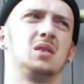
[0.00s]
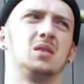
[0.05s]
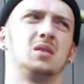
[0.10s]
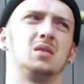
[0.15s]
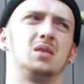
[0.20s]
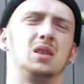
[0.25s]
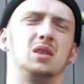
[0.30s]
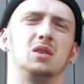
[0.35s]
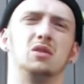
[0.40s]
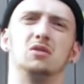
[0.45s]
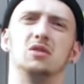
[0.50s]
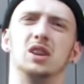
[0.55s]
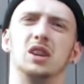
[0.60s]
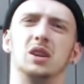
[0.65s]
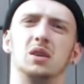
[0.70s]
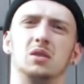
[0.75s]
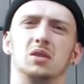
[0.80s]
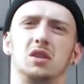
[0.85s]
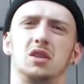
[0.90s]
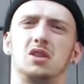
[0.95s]
little
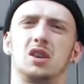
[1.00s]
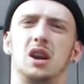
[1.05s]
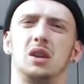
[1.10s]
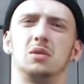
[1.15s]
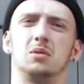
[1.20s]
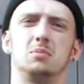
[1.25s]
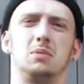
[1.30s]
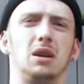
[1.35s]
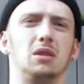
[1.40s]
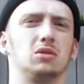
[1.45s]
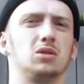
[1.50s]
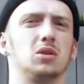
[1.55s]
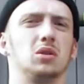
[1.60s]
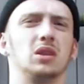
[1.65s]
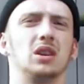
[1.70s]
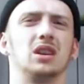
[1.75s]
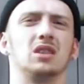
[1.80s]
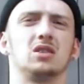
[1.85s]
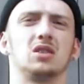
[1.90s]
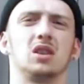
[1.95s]
video on a channel about 2
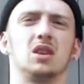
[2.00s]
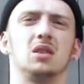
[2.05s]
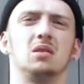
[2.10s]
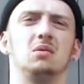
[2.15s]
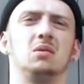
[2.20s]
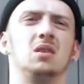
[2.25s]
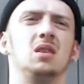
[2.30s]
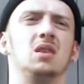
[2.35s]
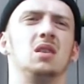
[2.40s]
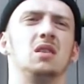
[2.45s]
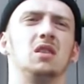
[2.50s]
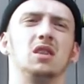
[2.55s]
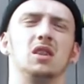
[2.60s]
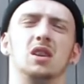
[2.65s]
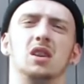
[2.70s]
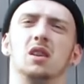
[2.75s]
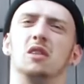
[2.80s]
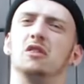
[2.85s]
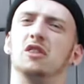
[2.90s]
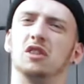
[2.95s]
years ago,
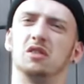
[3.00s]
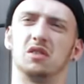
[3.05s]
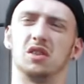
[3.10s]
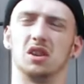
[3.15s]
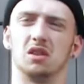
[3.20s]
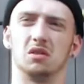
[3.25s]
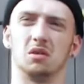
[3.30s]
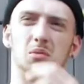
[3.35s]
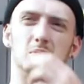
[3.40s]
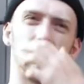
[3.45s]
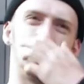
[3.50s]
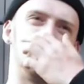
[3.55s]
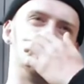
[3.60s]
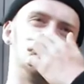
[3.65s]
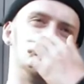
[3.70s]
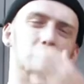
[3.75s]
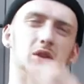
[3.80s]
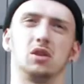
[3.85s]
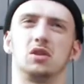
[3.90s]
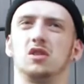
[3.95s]
15-year-old
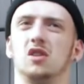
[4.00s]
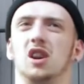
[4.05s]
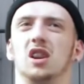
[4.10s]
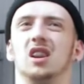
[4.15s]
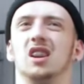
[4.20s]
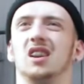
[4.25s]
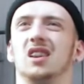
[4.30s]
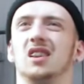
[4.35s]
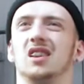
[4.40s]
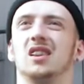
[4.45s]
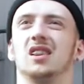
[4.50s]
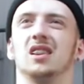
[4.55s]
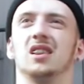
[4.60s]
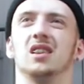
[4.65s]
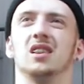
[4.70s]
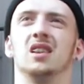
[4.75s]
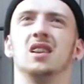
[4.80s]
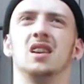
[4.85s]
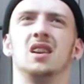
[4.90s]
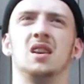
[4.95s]
bodybuilder, try and link
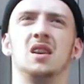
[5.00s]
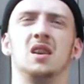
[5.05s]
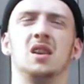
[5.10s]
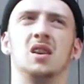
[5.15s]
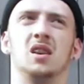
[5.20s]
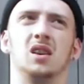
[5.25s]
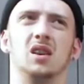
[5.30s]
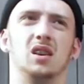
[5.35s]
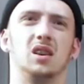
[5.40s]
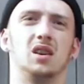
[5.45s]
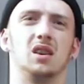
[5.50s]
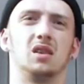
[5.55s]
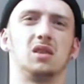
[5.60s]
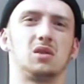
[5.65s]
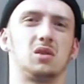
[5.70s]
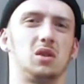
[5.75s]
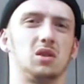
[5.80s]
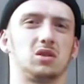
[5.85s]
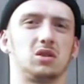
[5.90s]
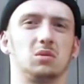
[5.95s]
it.
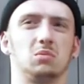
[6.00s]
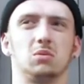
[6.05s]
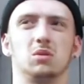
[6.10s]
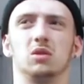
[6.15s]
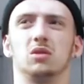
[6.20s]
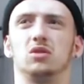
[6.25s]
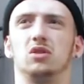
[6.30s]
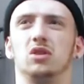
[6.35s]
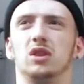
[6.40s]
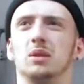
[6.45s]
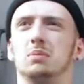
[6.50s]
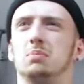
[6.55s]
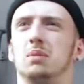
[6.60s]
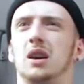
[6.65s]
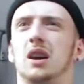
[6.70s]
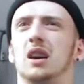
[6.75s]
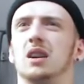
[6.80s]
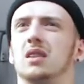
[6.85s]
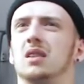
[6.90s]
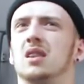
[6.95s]
Got some good
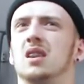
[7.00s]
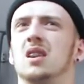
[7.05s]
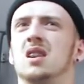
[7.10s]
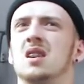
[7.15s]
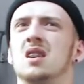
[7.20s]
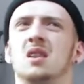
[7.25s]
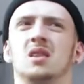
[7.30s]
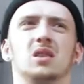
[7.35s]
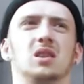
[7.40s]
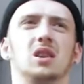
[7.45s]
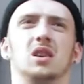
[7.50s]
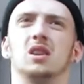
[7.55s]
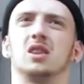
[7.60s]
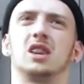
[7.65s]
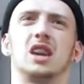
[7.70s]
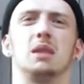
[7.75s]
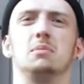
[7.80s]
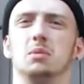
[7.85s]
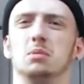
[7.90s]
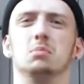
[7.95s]
feedback,
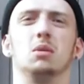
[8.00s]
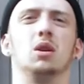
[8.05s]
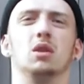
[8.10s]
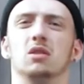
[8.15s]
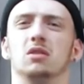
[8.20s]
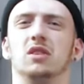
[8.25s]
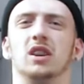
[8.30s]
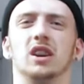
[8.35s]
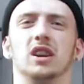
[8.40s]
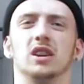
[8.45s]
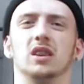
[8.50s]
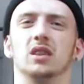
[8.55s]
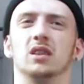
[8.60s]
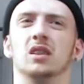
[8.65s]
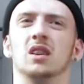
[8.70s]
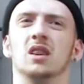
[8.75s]
kept me motivated.